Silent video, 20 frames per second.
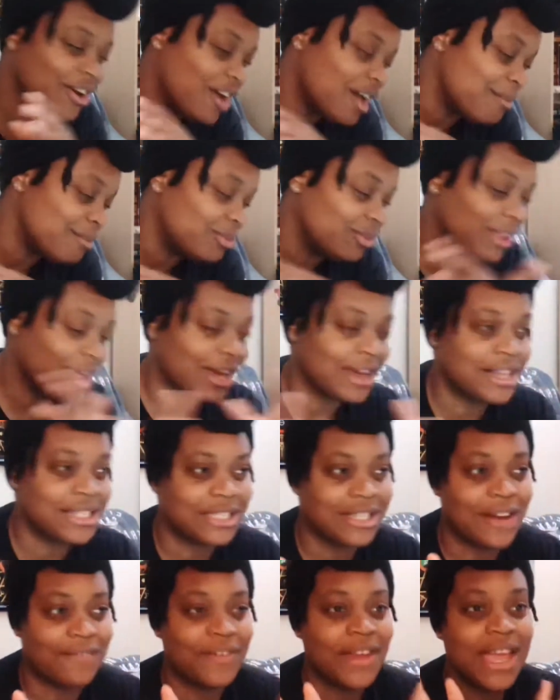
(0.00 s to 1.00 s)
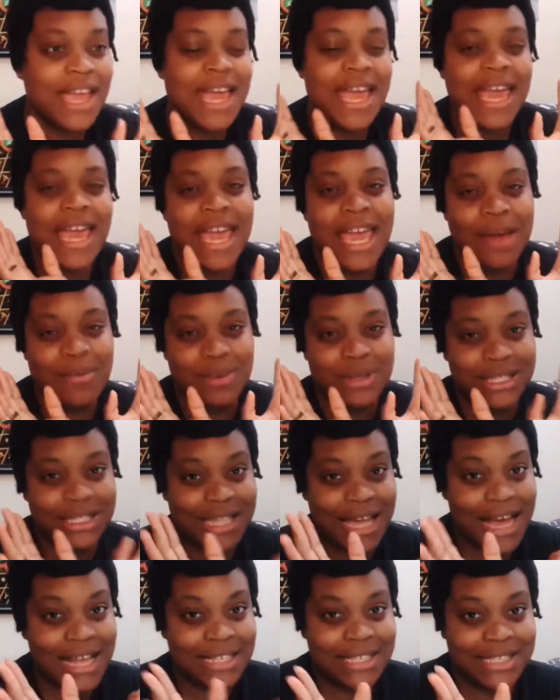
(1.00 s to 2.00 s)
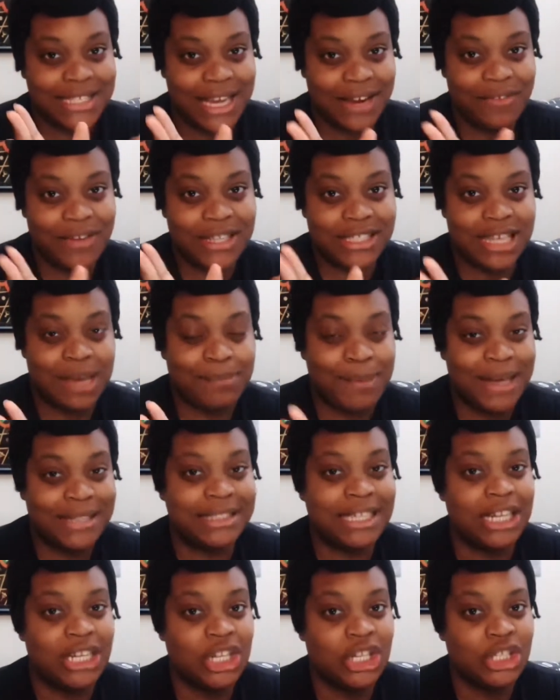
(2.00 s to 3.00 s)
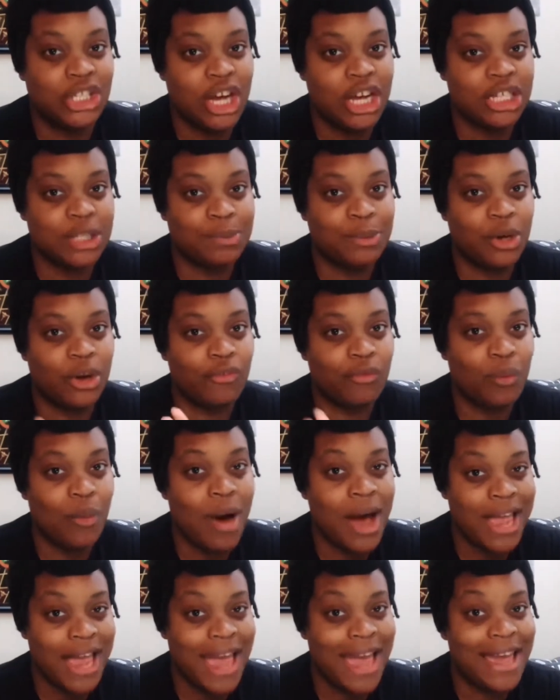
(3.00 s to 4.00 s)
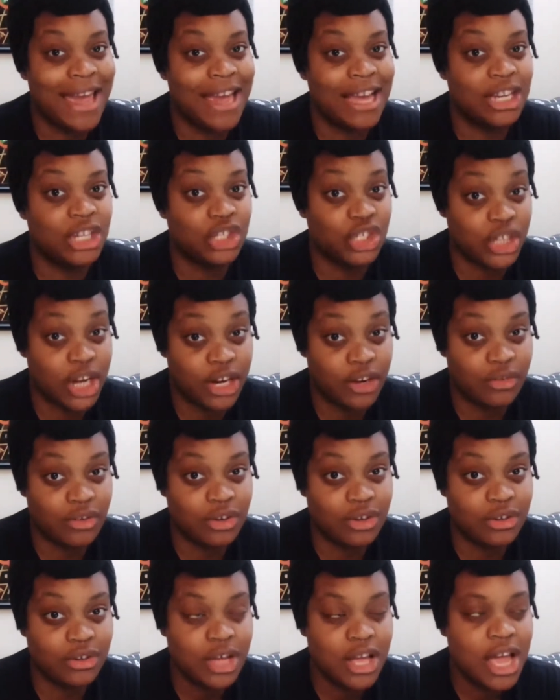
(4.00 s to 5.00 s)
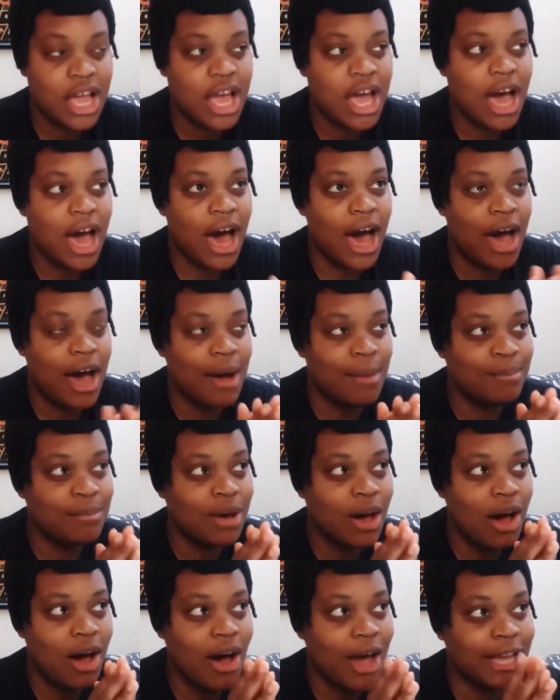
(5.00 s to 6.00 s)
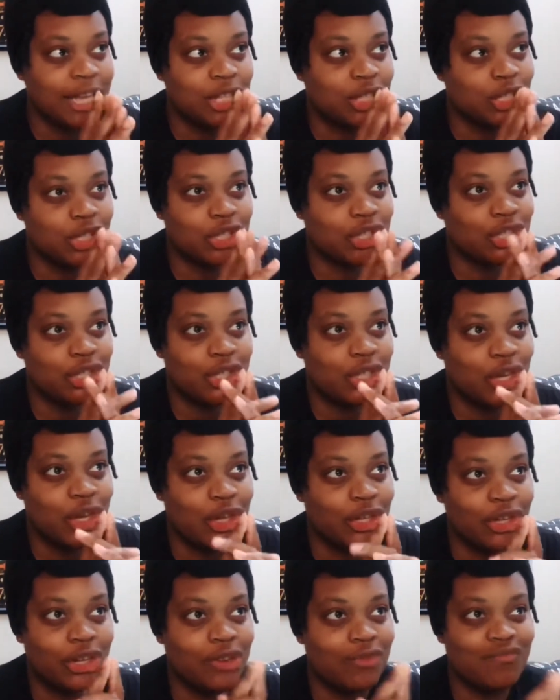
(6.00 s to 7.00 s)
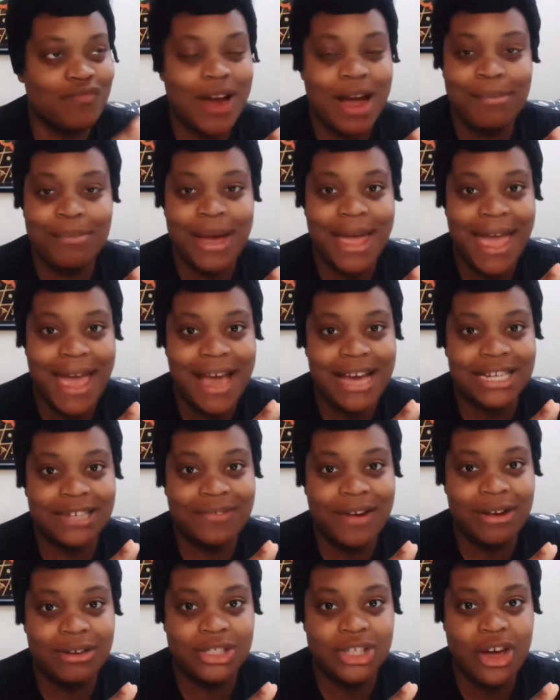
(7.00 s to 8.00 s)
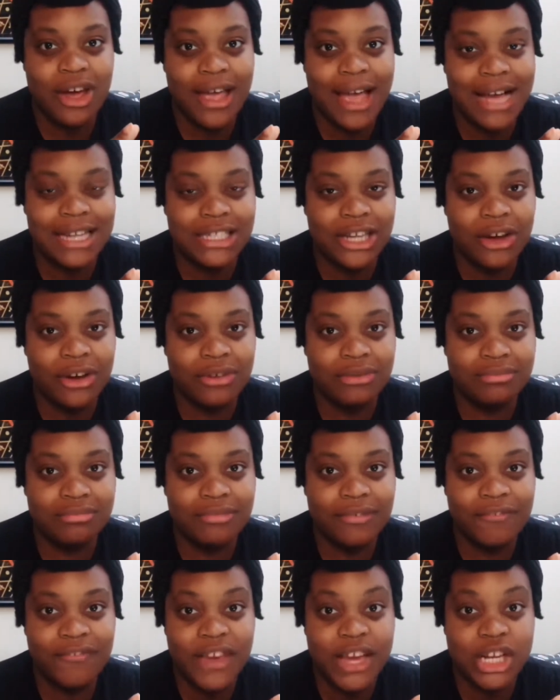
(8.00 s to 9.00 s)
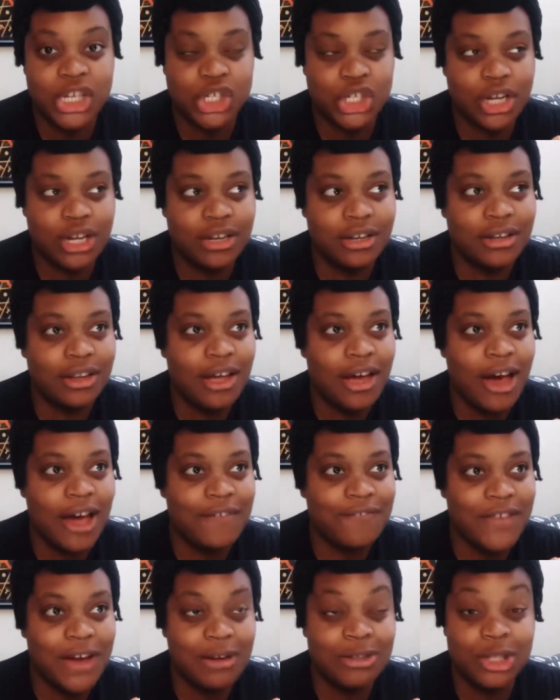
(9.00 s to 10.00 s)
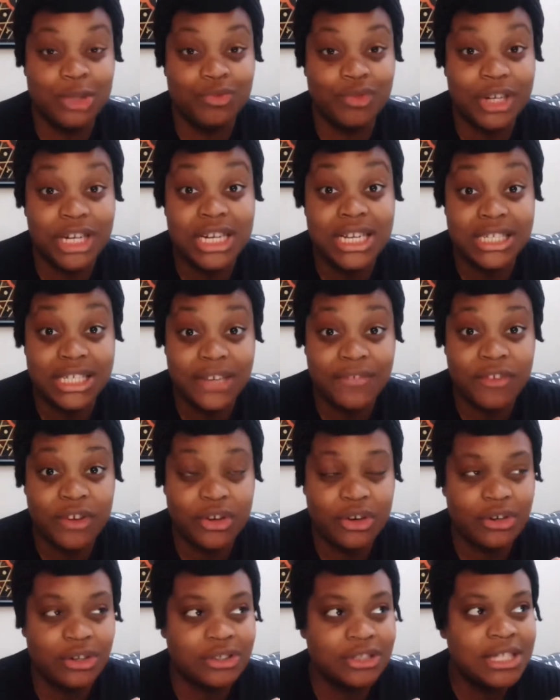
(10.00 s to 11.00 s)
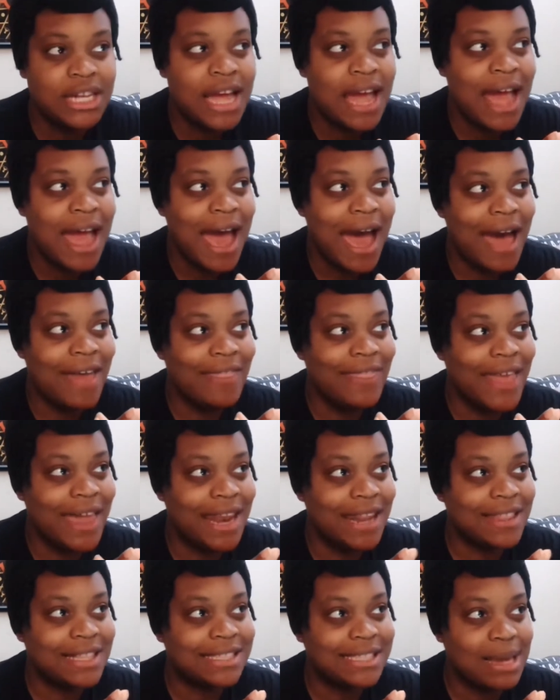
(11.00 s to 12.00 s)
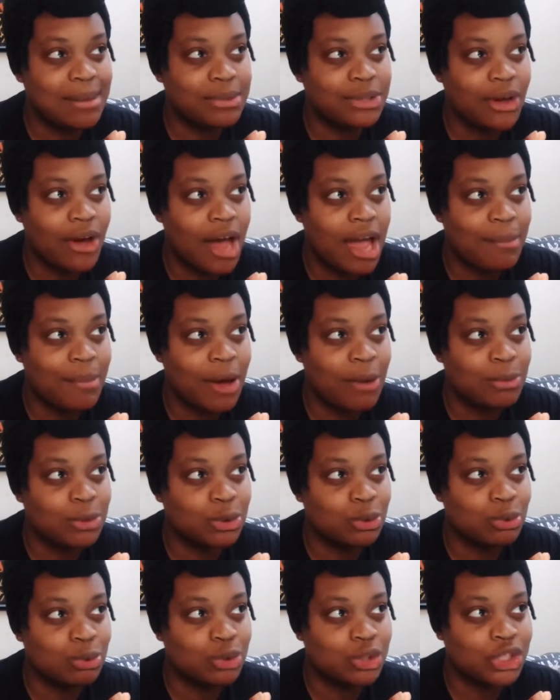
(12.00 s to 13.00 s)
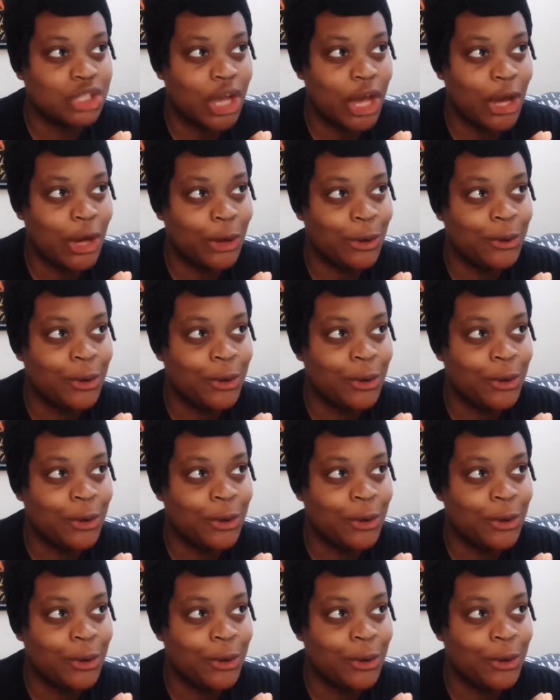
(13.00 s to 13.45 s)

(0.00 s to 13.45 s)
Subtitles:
and all that kind of stuff. It was that series that basically turned me off YA in general. I just couldn't wrap my head around young adult fiction. I found it really difficult. And then at the same time, I was also